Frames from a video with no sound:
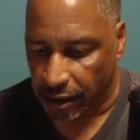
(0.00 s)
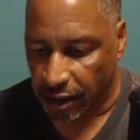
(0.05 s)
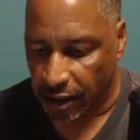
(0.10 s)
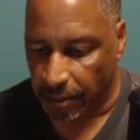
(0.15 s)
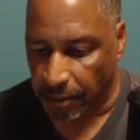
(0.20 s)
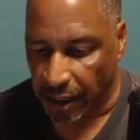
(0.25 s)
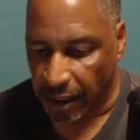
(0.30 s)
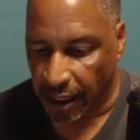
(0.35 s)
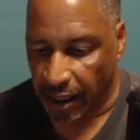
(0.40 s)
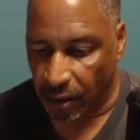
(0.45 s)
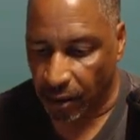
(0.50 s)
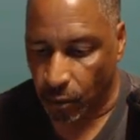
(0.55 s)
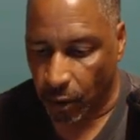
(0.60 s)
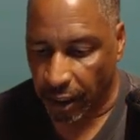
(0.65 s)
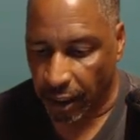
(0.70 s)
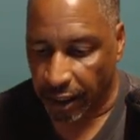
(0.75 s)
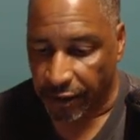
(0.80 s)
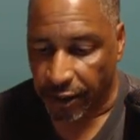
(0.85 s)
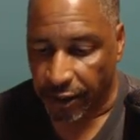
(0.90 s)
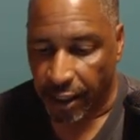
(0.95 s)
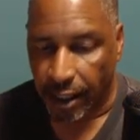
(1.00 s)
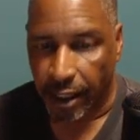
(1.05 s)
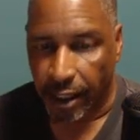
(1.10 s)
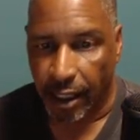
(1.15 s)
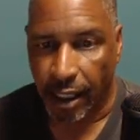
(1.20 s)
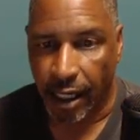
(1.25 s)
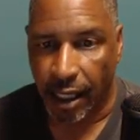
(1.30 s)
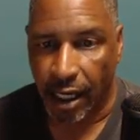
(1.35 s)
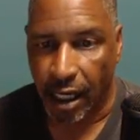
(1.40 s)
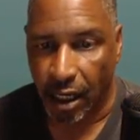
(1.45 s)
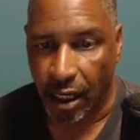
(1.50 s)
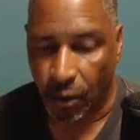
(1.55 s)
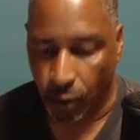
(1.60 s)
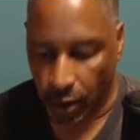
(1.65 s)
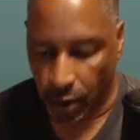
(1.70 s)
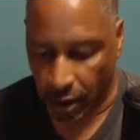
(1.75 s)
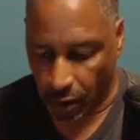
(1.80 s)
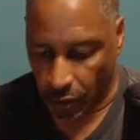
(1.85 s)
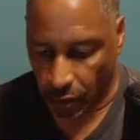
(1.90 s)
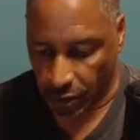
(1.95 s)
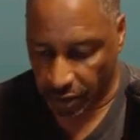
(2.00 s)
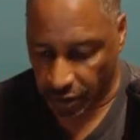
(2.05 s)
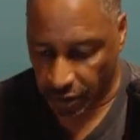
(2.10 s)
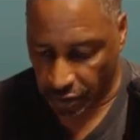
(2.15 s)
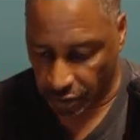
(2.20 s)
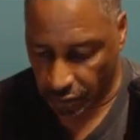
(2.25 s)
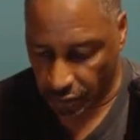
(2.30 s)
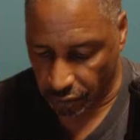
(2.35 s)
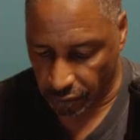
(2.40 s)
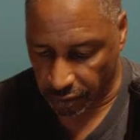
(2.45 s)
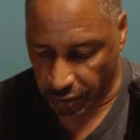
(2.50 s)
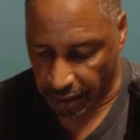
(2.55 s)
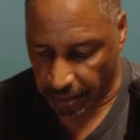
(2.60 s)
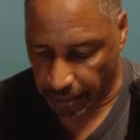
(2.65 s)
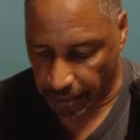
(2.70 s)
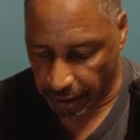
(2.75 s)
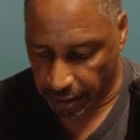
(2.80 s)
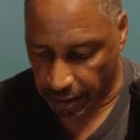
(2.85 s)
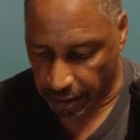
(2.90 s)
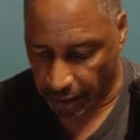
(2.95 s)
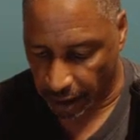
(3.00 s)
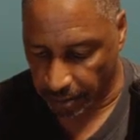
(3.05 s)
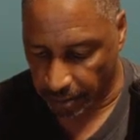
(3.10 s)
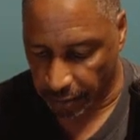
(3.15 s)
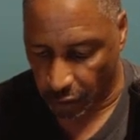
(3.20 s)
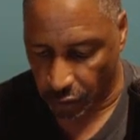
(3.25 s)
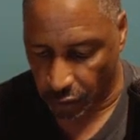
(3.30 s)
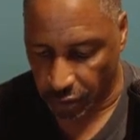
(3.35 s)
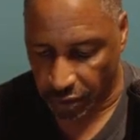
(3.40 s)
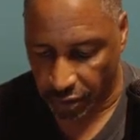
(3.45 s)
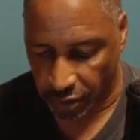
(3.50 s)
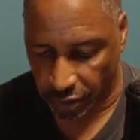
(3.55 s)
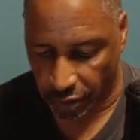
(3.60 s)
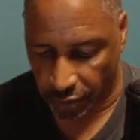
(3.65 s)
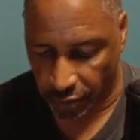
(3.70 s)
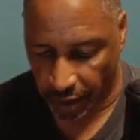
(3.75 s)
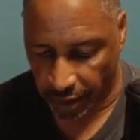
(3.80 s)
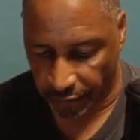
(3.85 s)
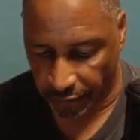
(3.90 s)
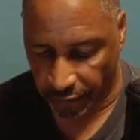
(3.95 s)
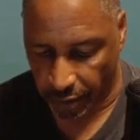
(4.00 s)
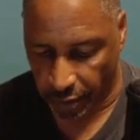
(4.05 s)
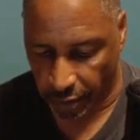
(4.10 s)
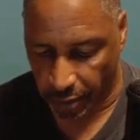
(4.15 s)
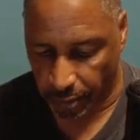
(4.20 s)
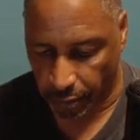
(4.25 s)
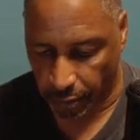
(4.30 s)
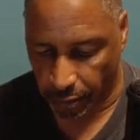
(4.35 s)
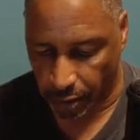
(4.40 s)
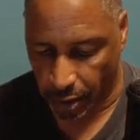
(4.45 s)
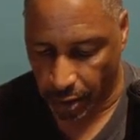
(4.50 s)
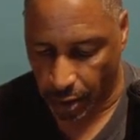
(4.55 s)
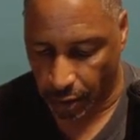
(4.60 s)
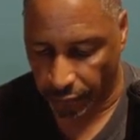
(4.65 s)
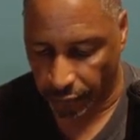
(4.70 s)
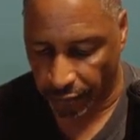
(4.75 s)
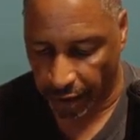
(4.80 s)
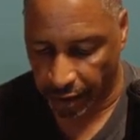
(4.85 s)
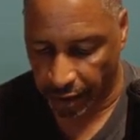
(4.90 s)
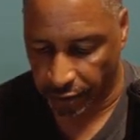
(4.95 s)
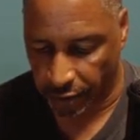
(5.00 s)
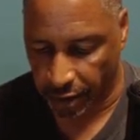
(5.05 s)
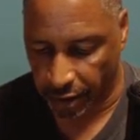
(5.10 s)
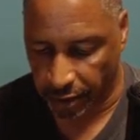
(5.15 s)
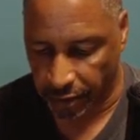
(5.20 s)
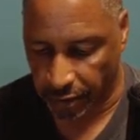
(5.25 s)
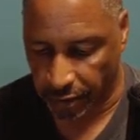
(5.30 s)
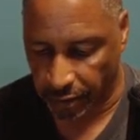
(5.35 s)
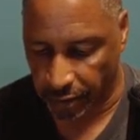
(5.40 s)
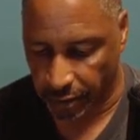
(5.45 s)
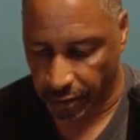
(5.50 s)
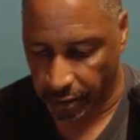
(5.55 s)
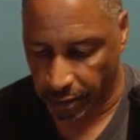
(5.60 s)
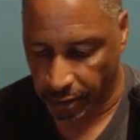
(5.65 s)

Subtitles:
to begin with, I'm going to create a variable called Vagrant